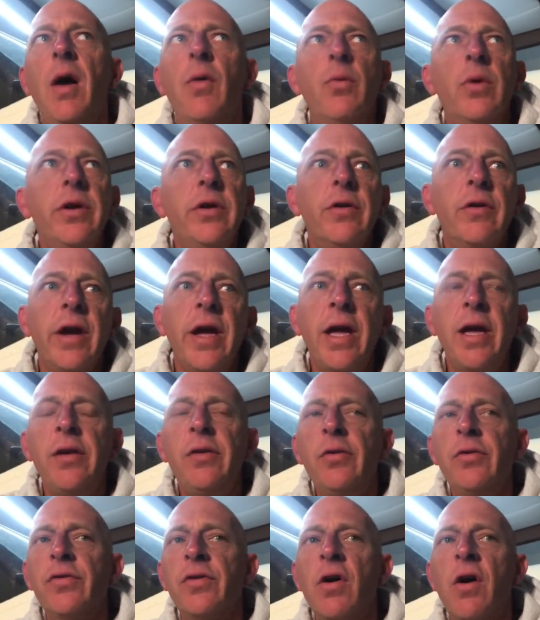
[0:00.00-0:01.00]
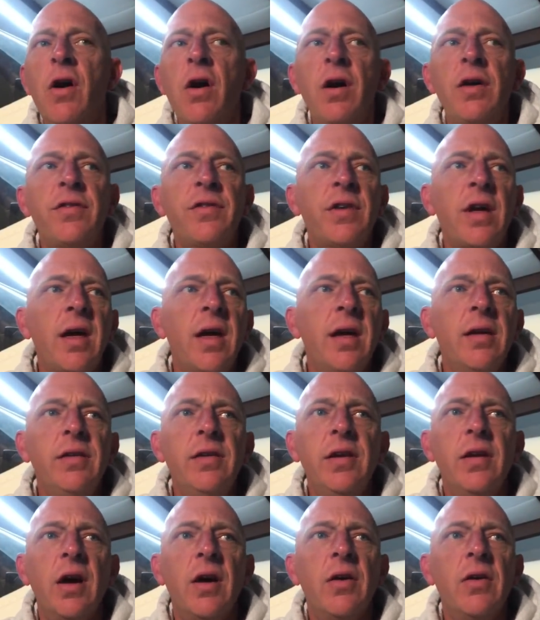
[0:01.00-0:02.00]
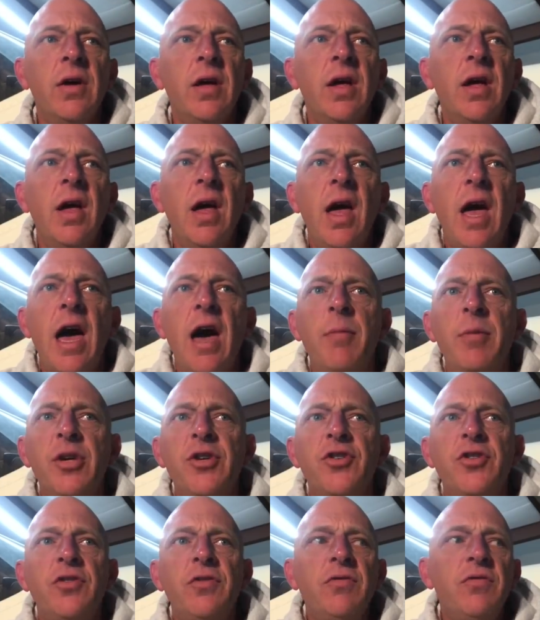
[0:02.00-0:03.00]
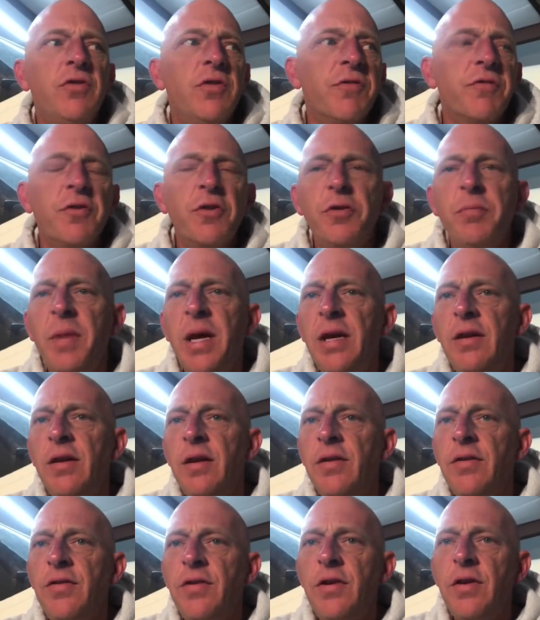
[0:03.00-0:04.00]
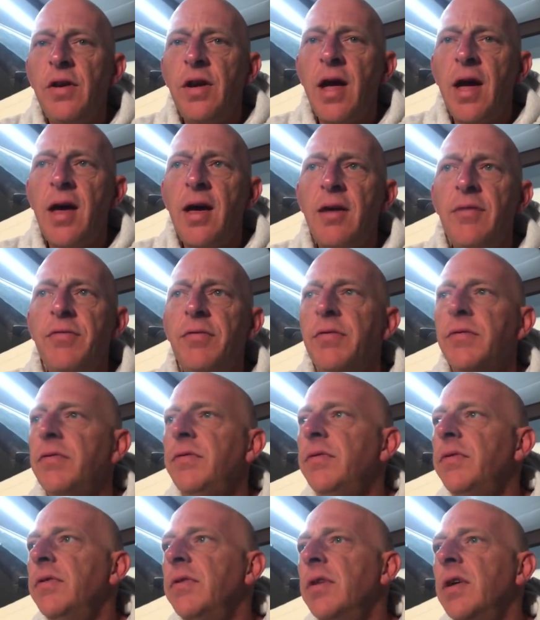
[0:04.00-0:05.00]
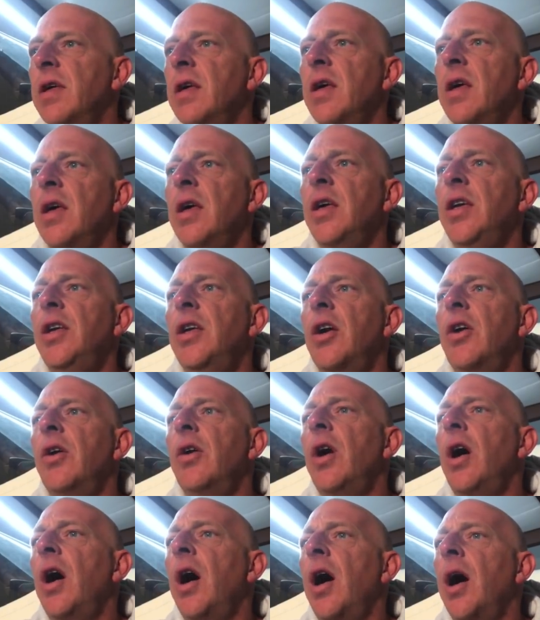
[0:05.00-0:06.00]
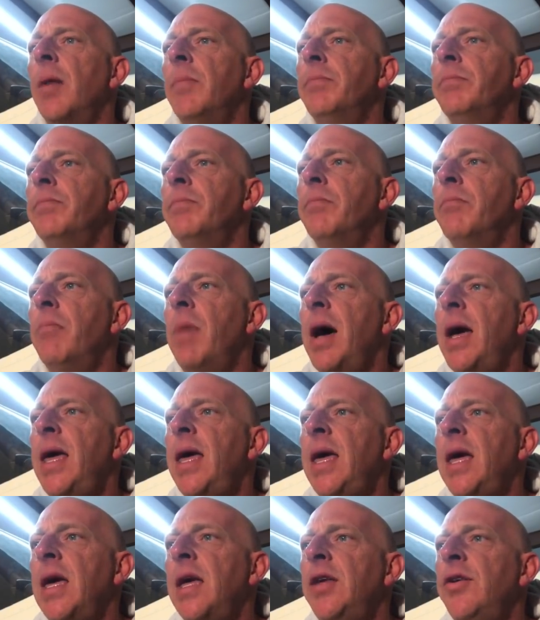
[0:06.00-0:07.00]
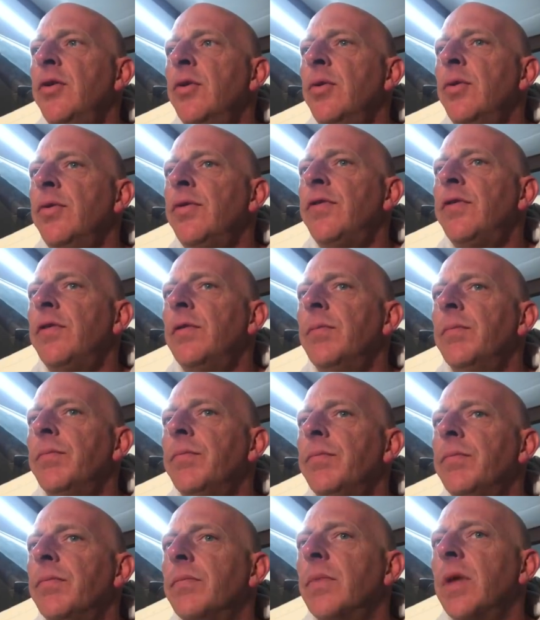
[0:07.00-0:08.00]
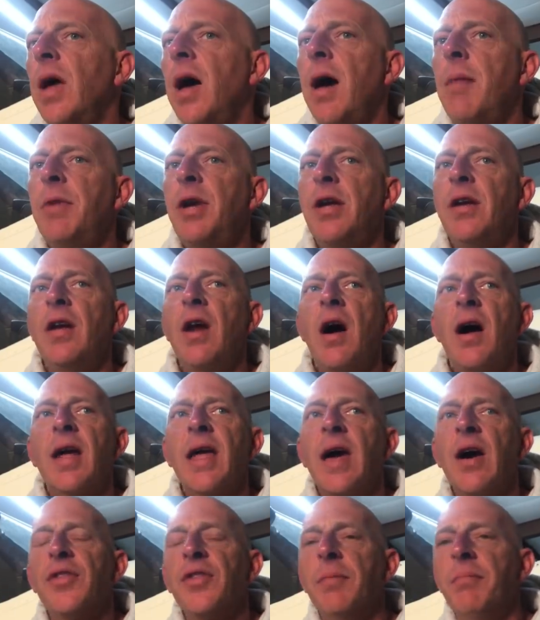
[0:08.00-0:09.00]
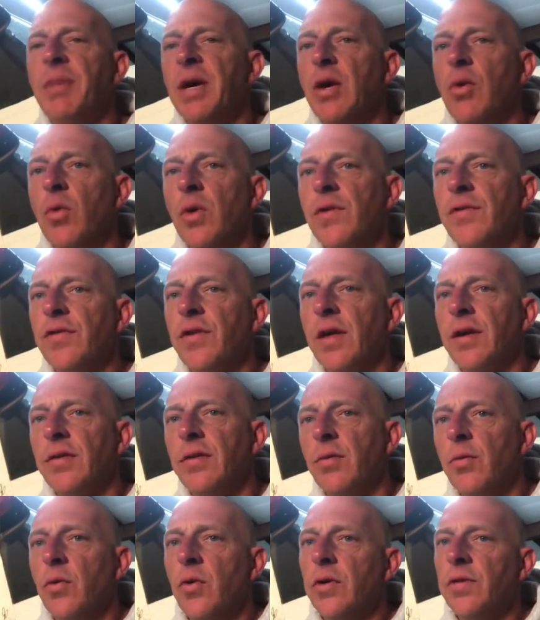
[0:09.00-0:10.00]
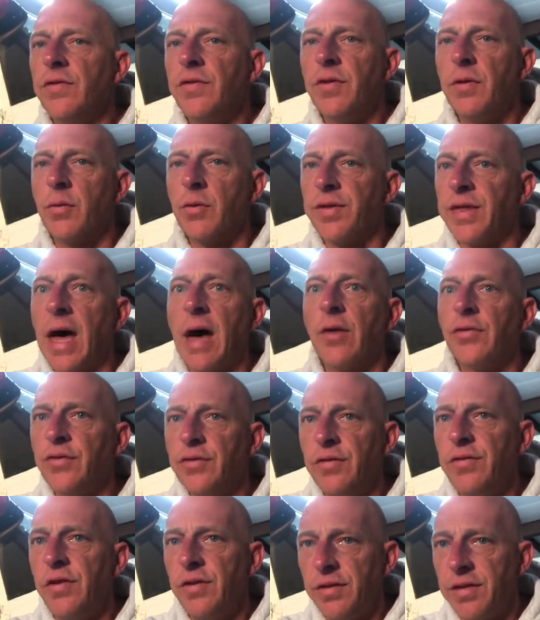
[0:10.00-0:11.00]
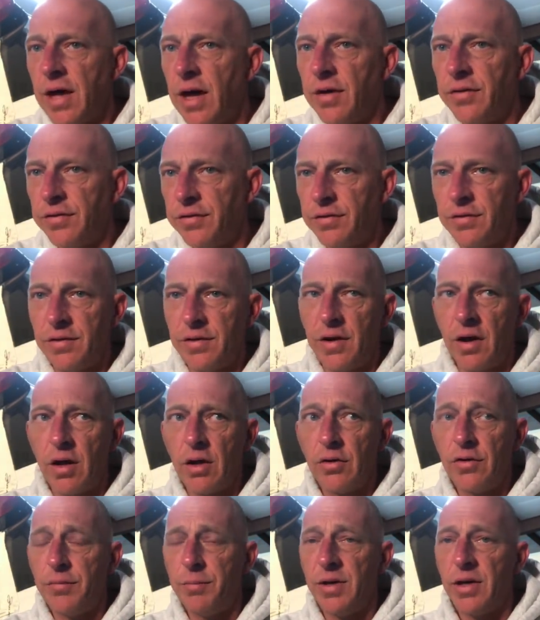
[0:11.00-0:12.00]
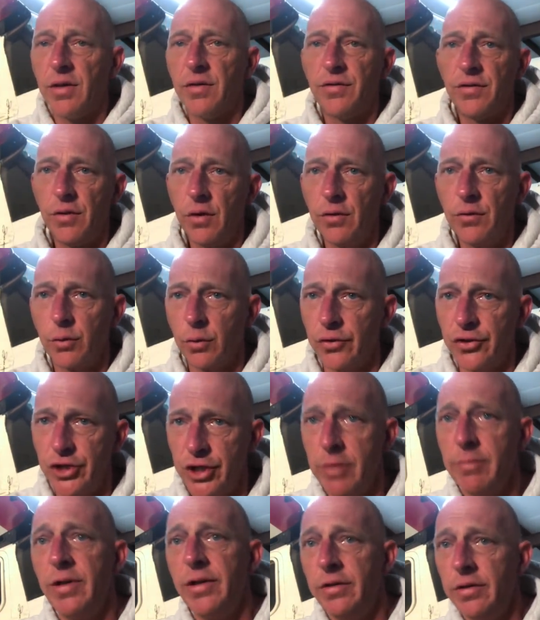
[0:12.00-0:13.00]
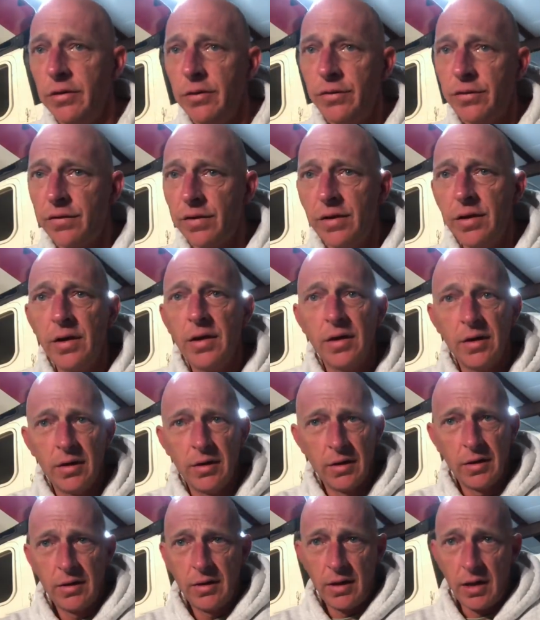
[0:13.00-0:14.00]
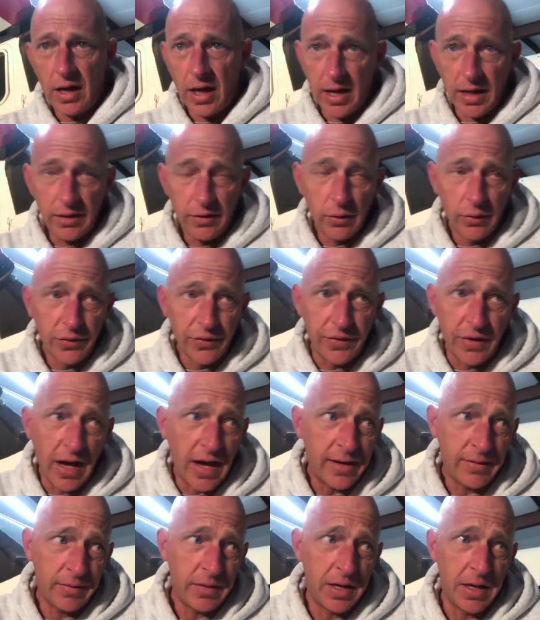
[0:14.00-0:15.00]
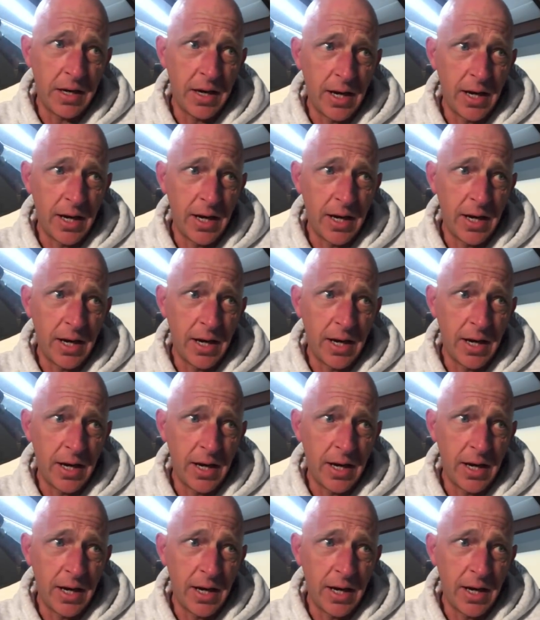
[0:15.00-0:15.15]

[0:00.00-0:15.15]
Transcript: what do your annuals cost? You know, how much deferred maintenance do you have? You know, my annuals, I'm gonna knock out the big ones, like the ones that were thousands and thousands of dollars, because those were gym-induced annuals, not